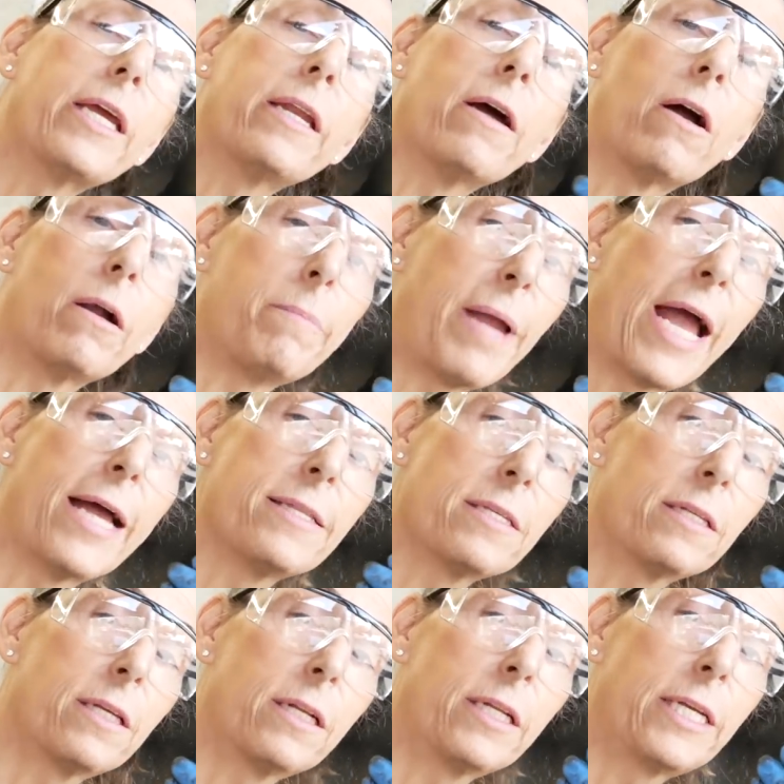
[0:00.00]
in our pads
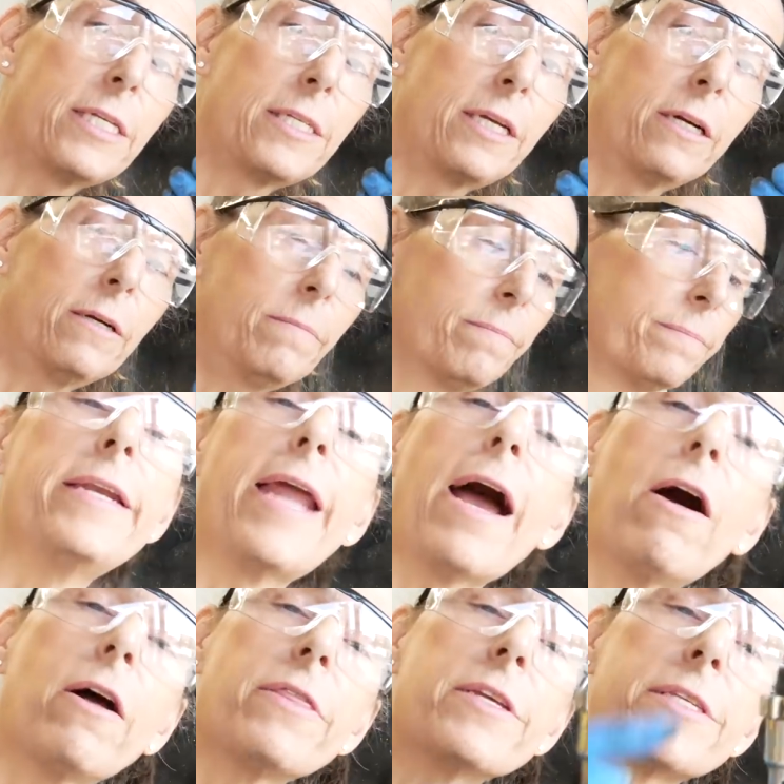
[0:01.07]
a little easier.
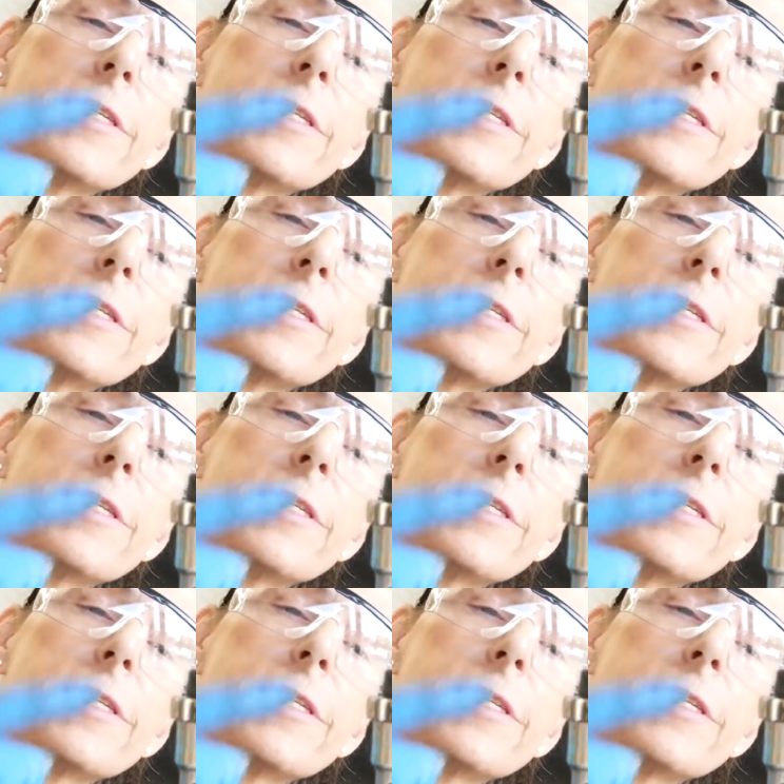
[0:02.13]
Now in